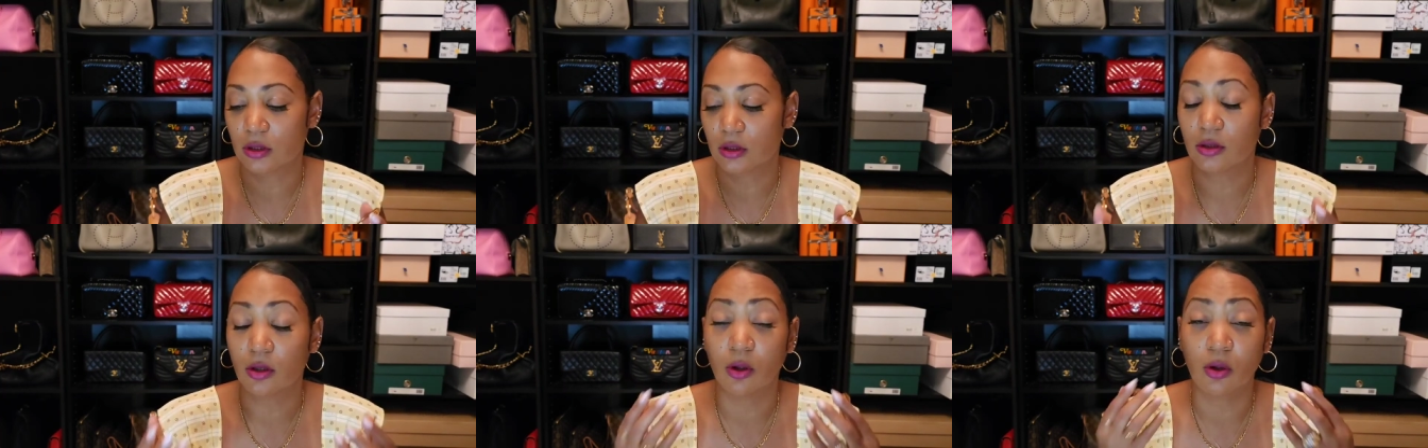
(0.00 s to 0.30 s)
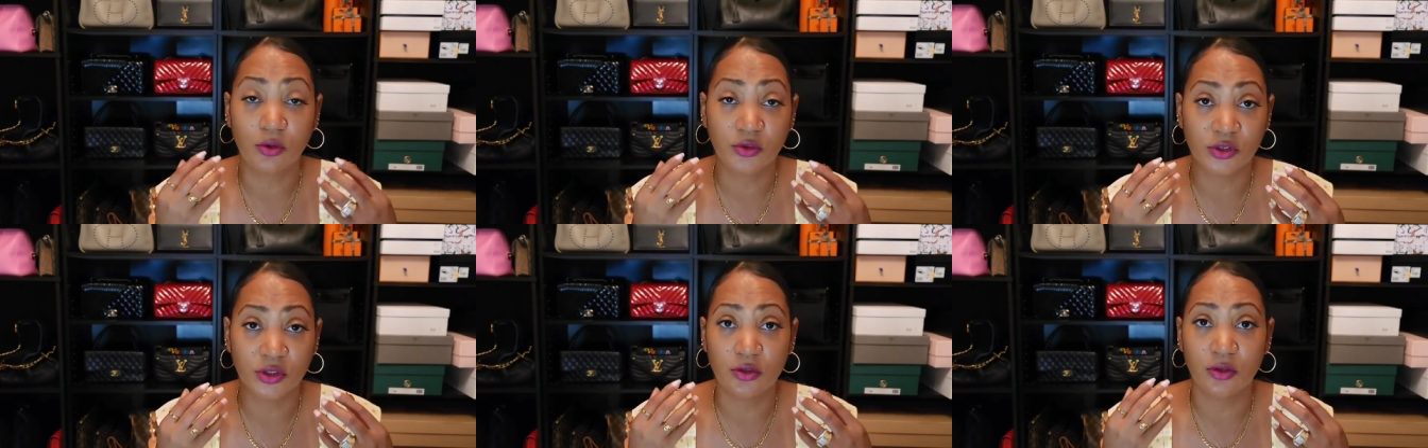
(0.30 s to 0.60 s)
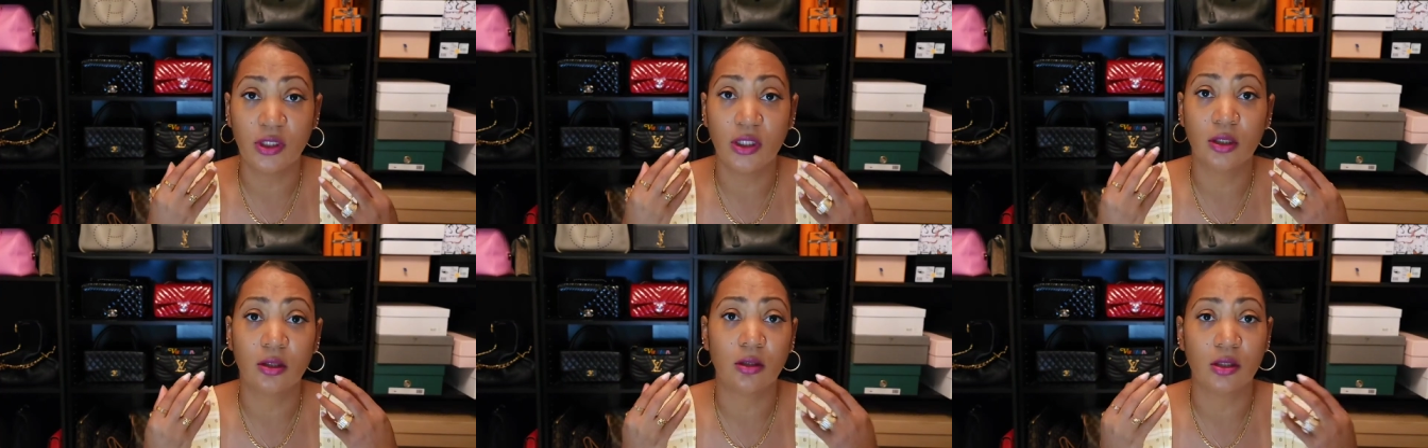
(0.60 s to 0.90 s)
The holes in
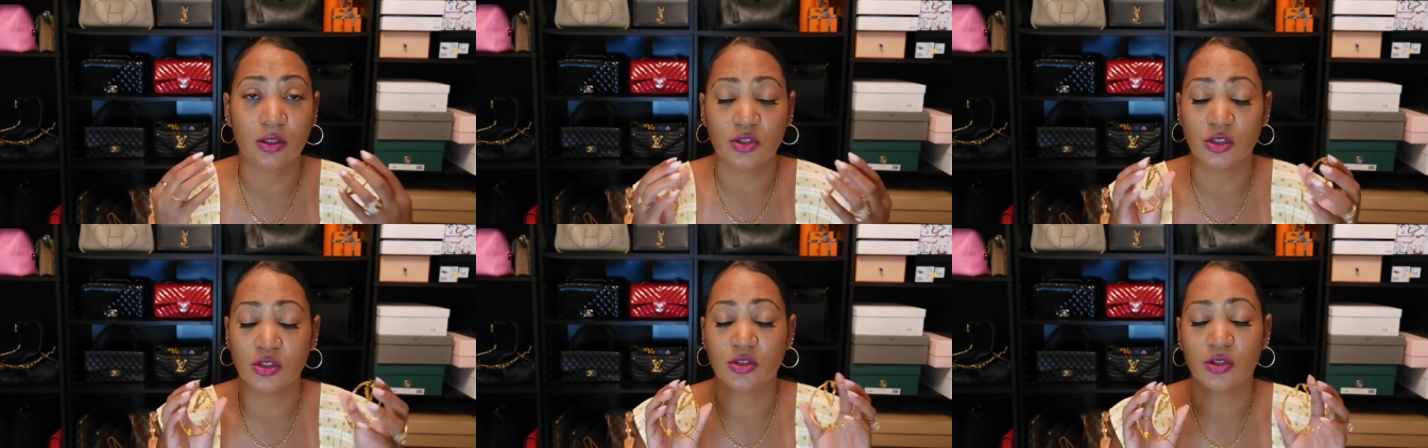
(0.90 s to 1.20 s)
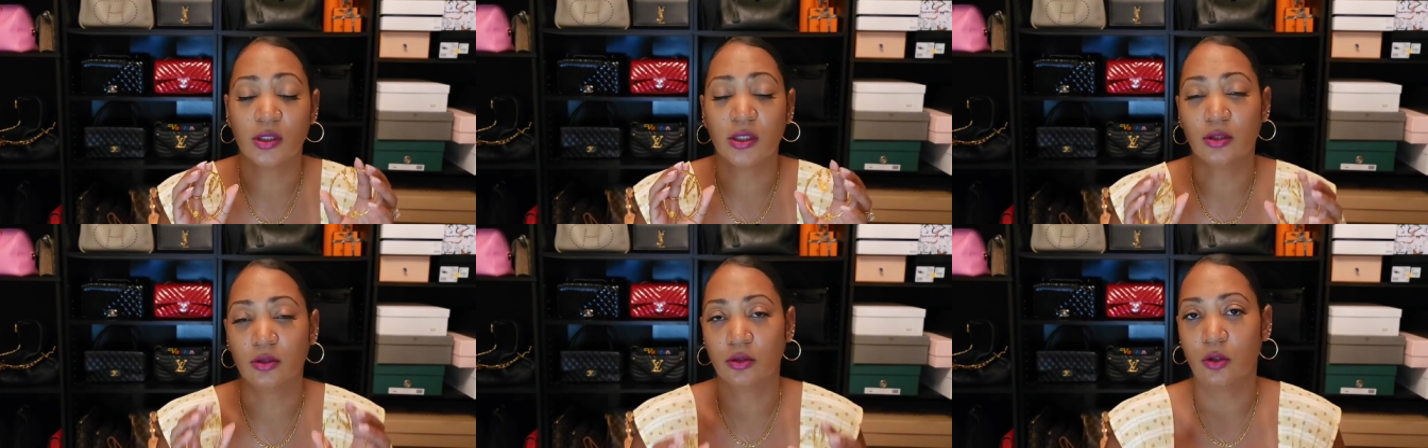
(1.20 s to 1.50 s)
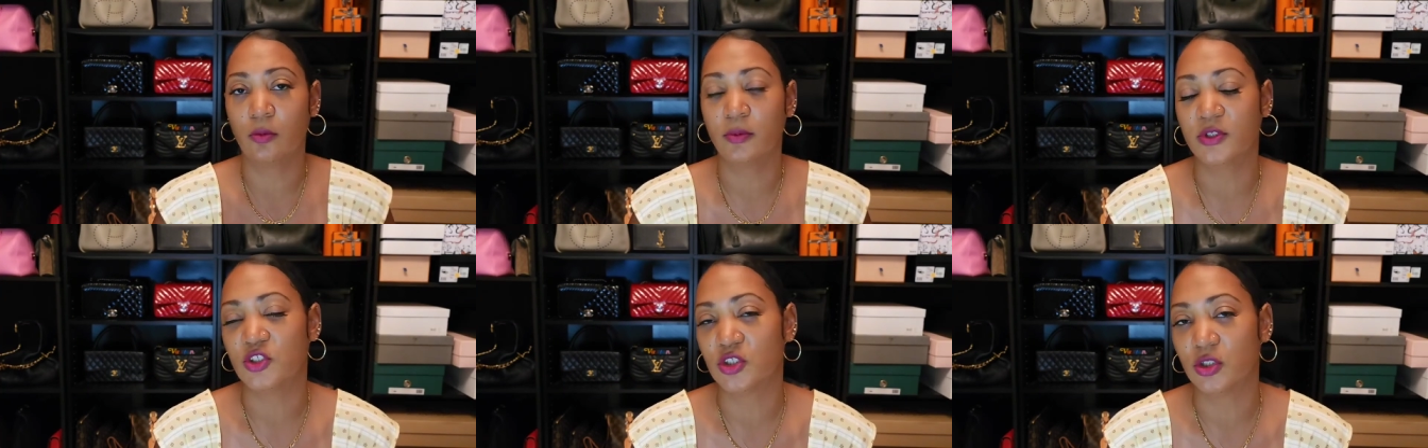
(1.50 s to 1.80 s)
your ear and just your
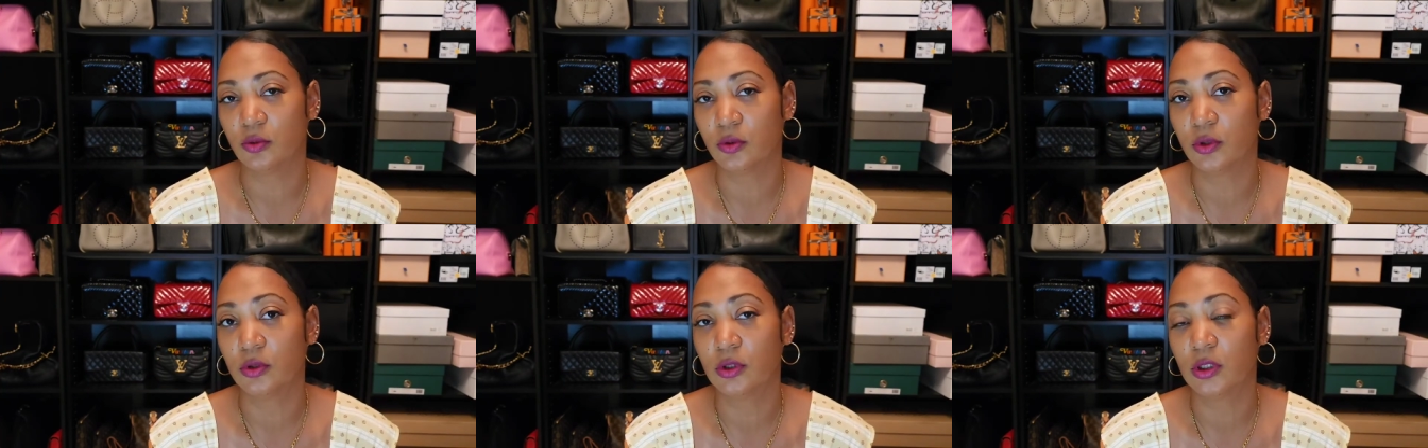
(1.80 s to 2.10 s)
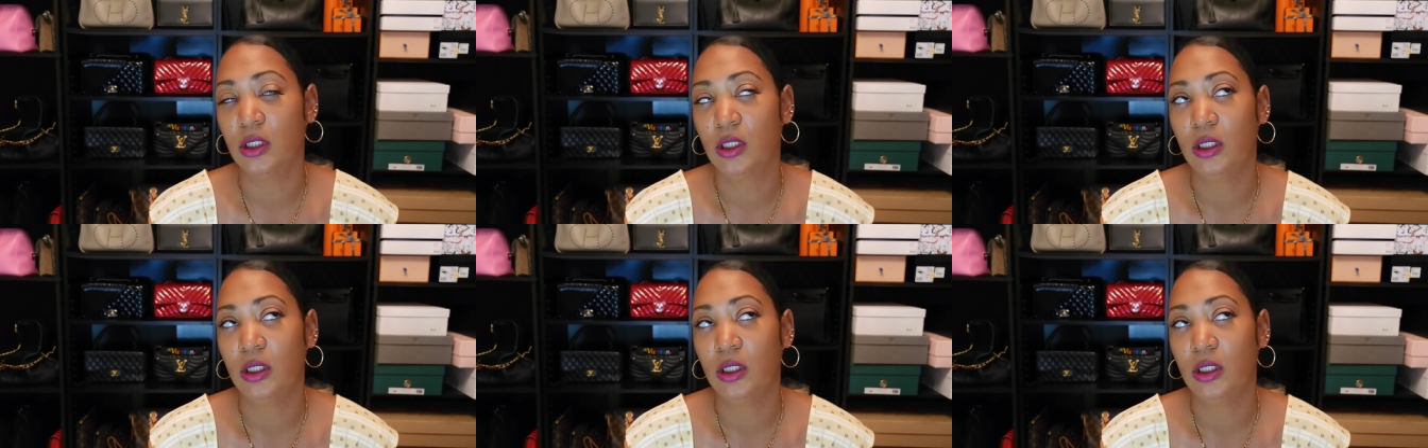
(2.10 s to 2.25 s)
earlobe in general.